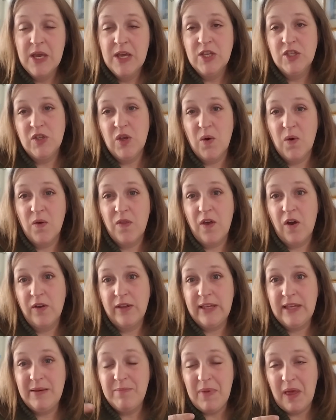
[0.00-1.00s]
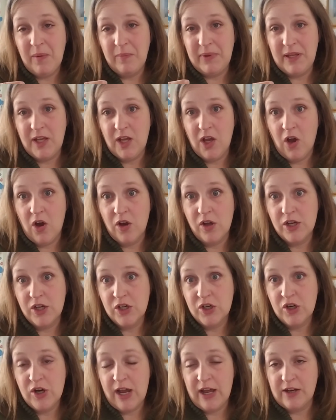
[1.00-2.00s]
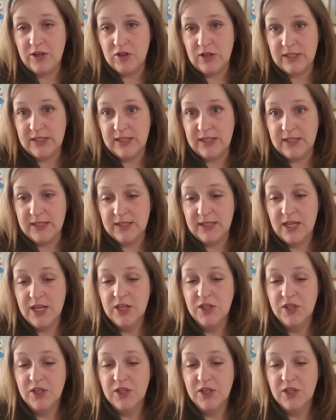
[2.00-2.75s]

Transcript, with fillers: So they'll email me all your addresses.